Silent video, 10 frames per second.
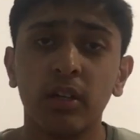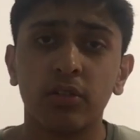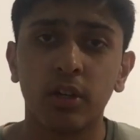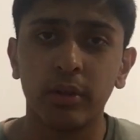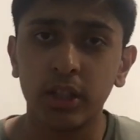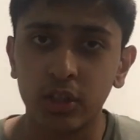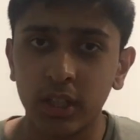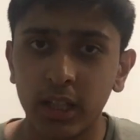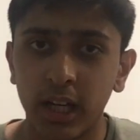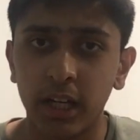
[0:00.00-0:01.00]
So
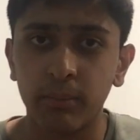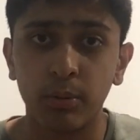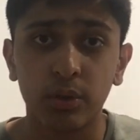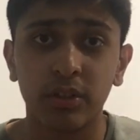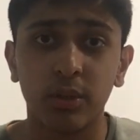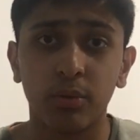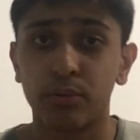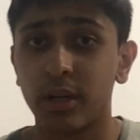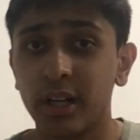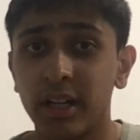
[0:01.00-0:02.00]
initially I booked it with
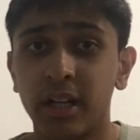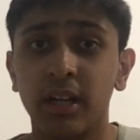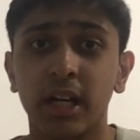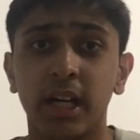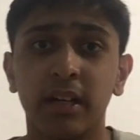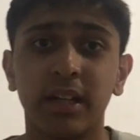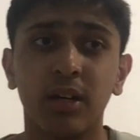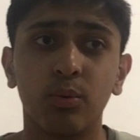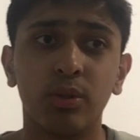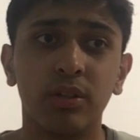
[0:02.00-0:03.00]
Ryanair, and
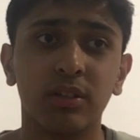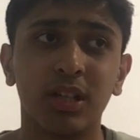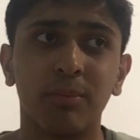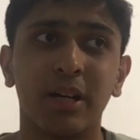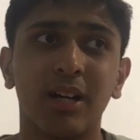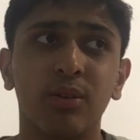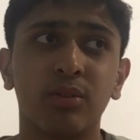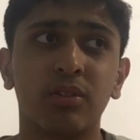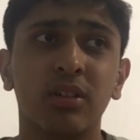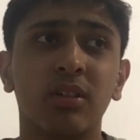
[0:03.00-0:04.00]
that was about